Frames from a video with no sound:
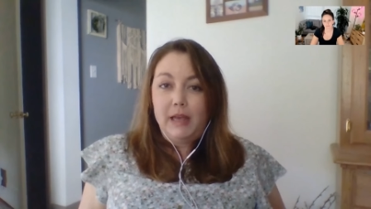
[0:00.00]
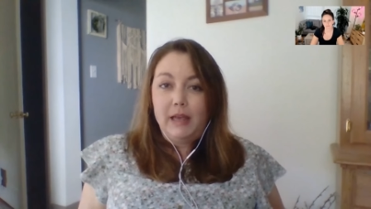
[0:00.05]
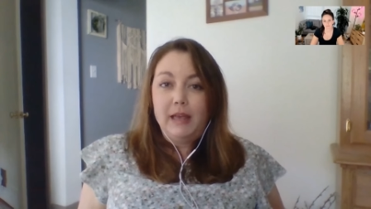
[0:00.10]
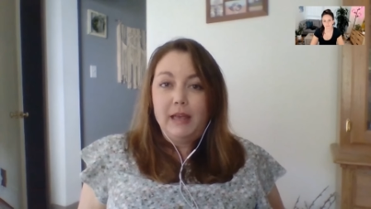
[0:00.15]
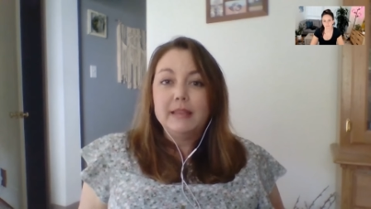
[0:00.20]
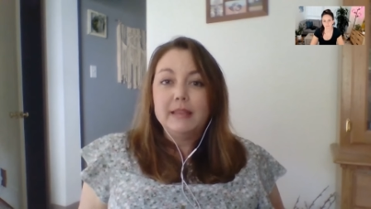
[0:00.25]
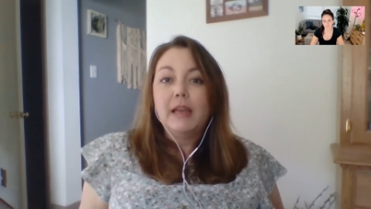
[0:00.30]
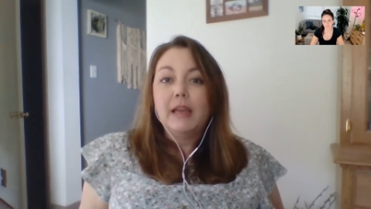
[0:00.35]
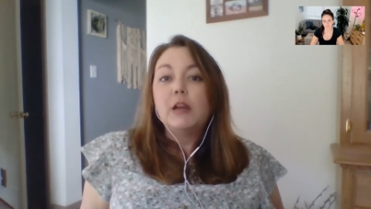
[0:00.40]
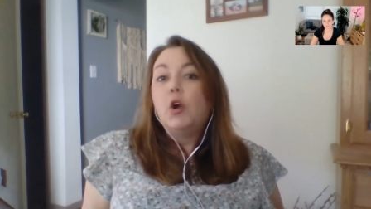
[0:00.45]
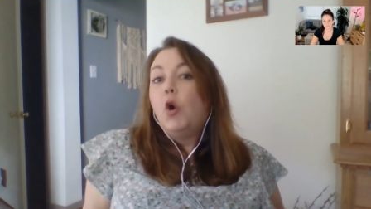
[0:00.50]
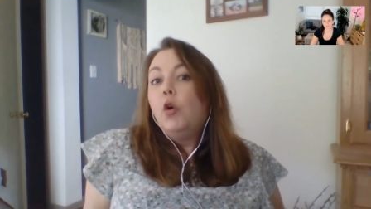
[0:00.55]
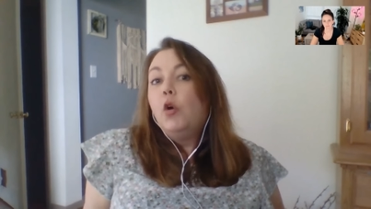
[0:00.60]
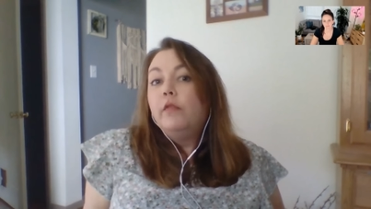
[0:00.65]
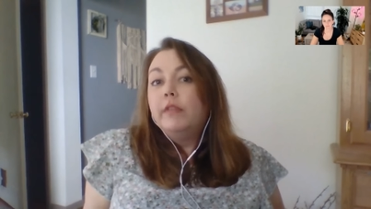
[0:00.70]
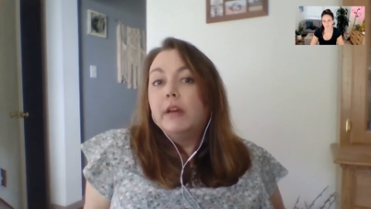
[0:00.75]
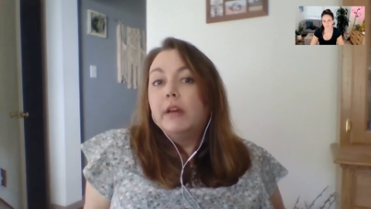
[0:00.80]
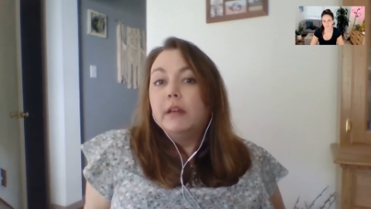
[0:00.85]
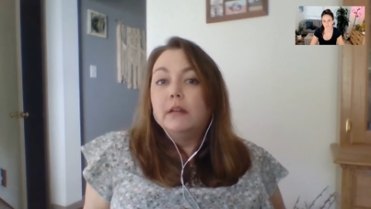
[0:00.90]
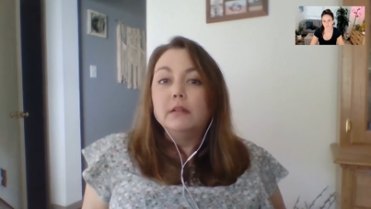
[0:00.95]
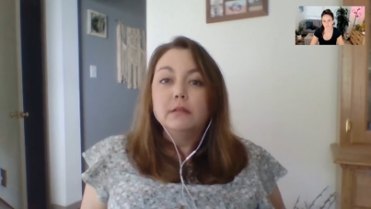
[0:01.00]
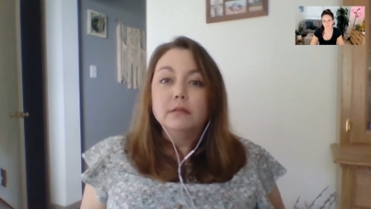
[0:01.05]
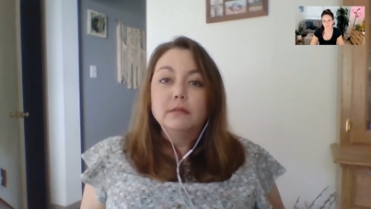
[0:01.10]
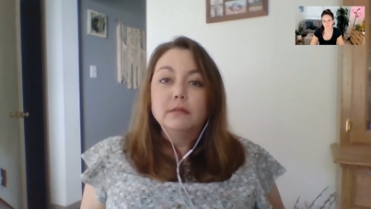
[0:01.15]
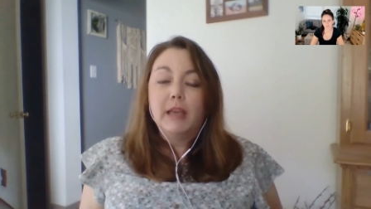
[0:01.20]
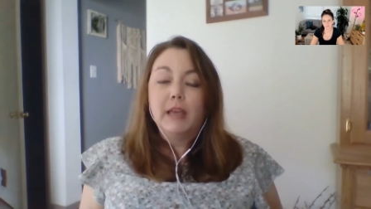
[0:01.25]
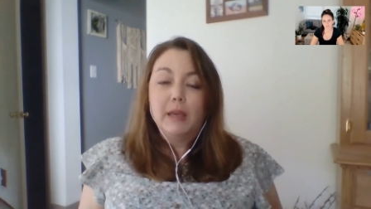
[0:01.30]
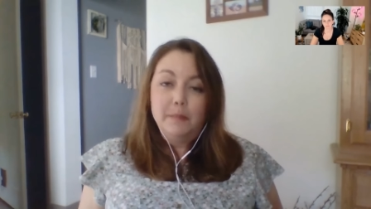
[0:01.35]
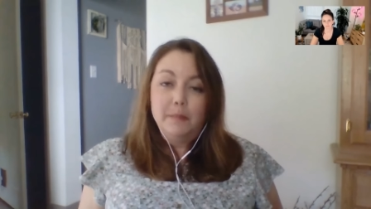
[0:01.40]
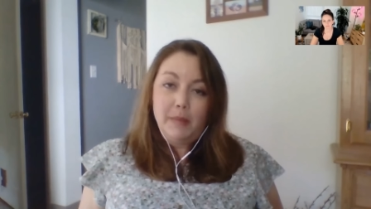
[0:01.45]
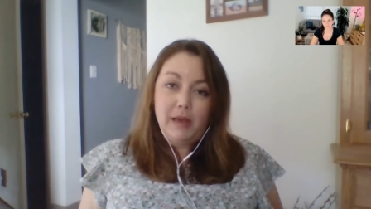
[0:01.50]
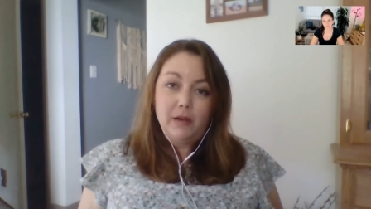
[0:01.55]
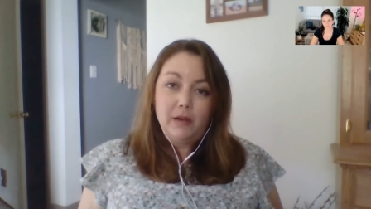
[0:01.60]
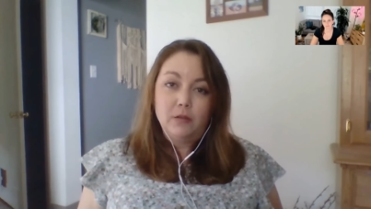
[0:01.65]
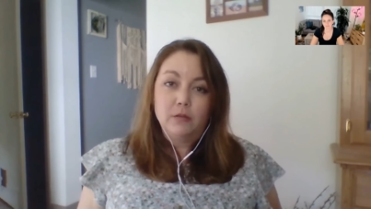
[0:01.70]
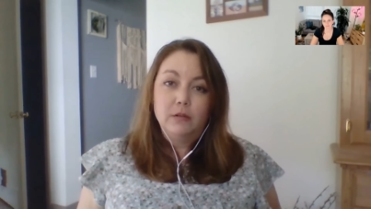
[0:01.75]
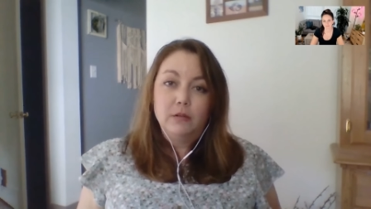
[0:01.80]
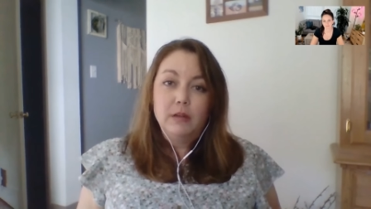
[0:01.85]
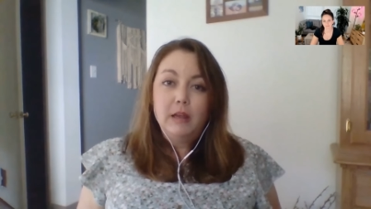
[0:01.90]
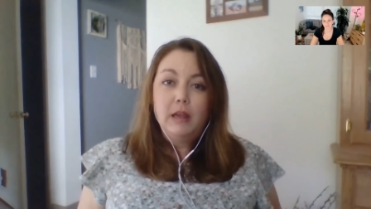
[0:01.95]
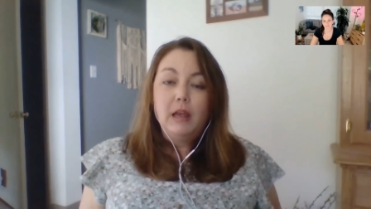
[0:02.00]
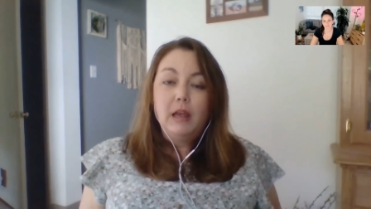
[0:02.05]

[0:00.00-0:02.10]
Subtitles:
And then COVID came out.